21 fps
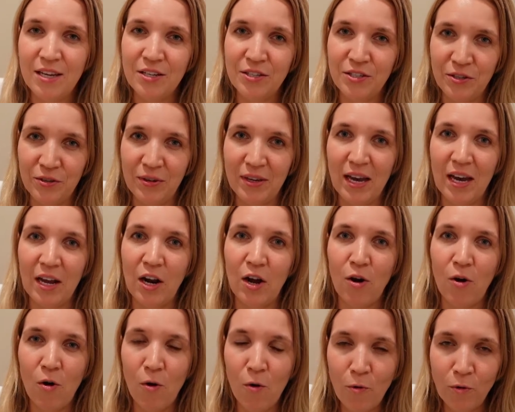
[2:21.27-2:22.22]
So you gotta
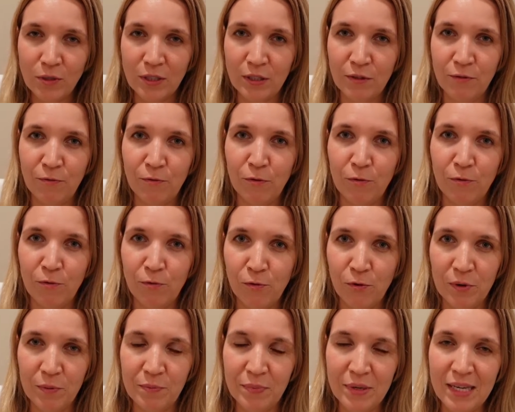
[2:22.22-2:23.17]
hold it for
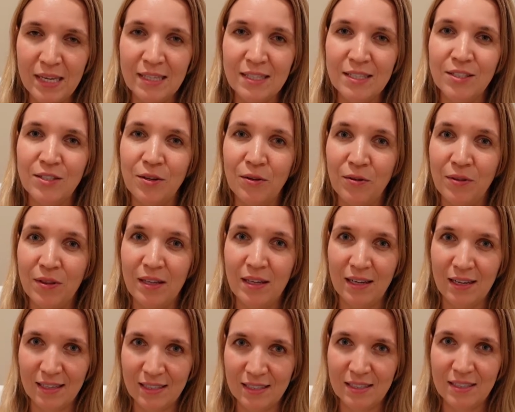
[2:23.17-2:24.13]
4 beats so
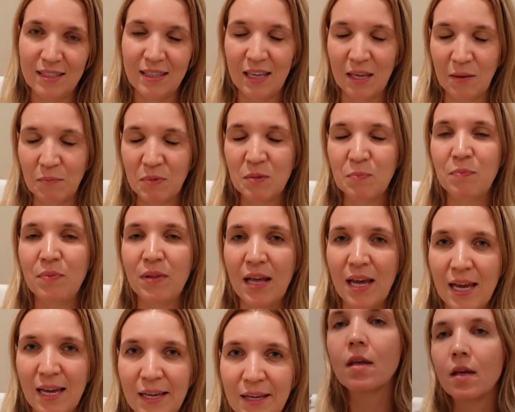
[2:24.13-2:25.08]
that it keeps
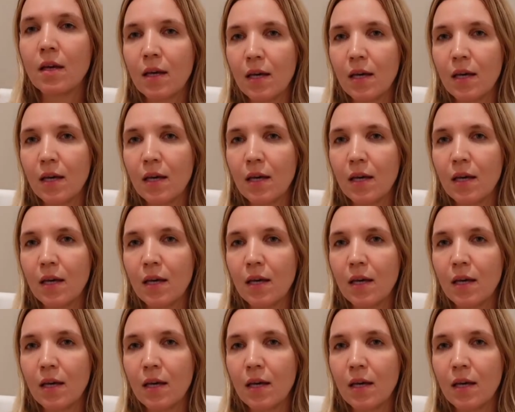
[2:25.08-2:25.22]
playing."